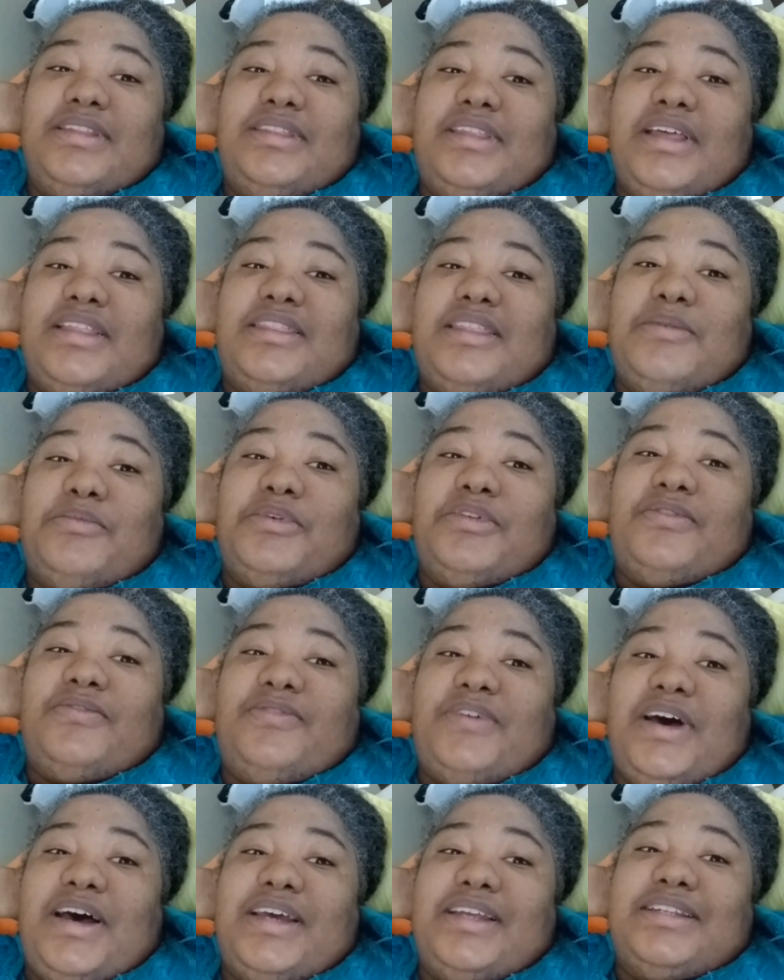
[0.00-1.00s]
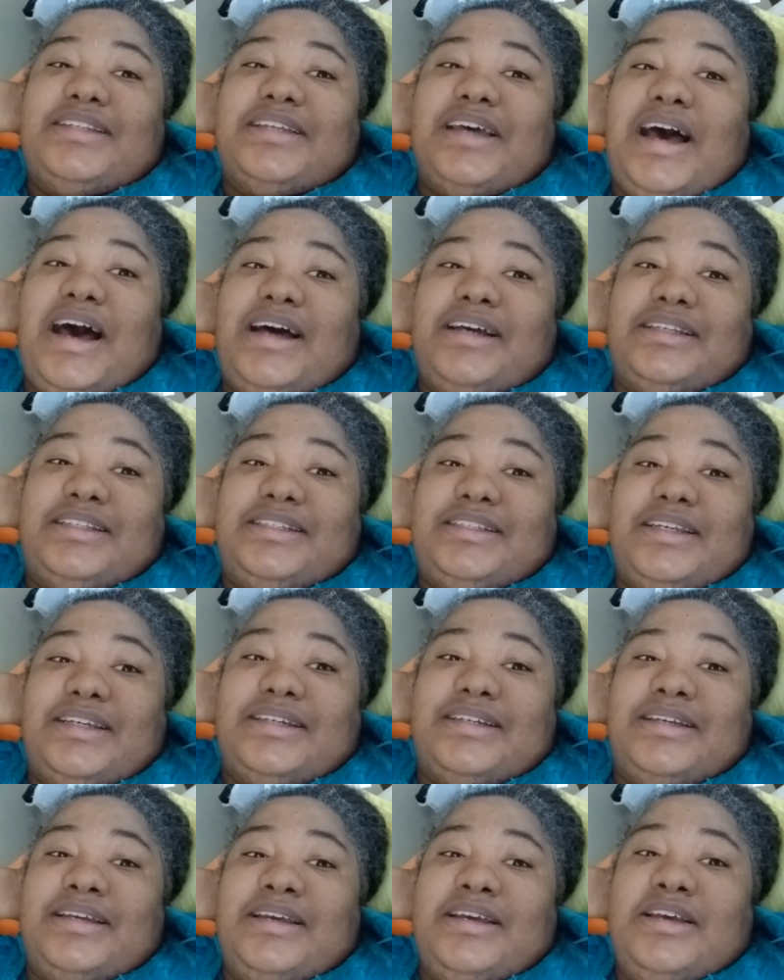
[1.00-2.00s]
that they would find
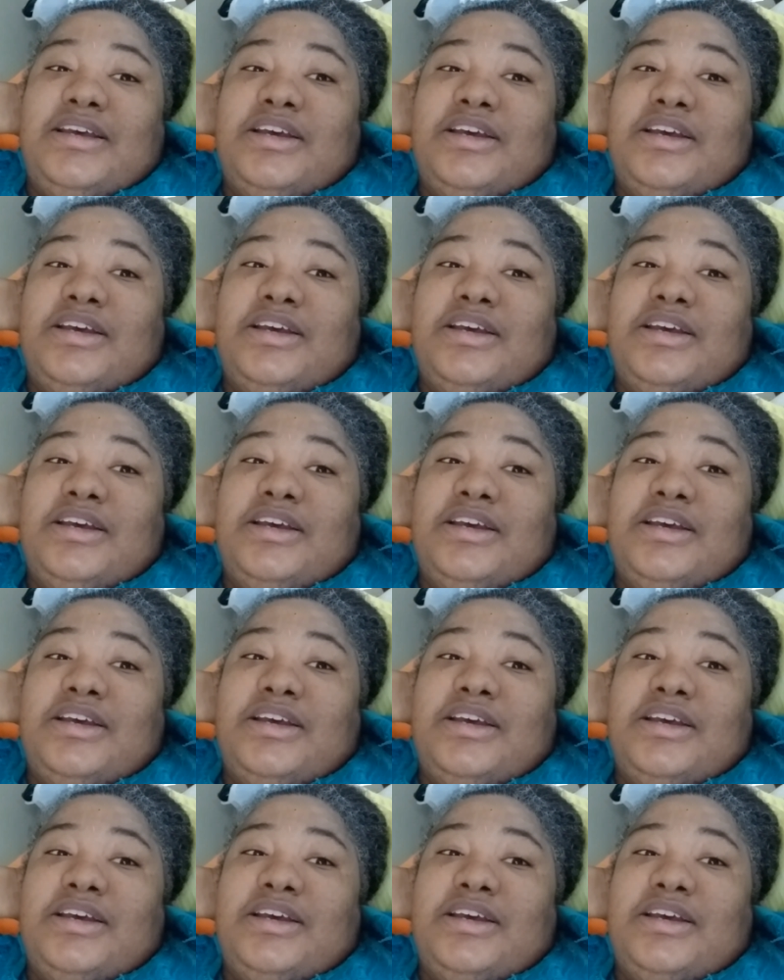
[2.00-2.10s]
toxic.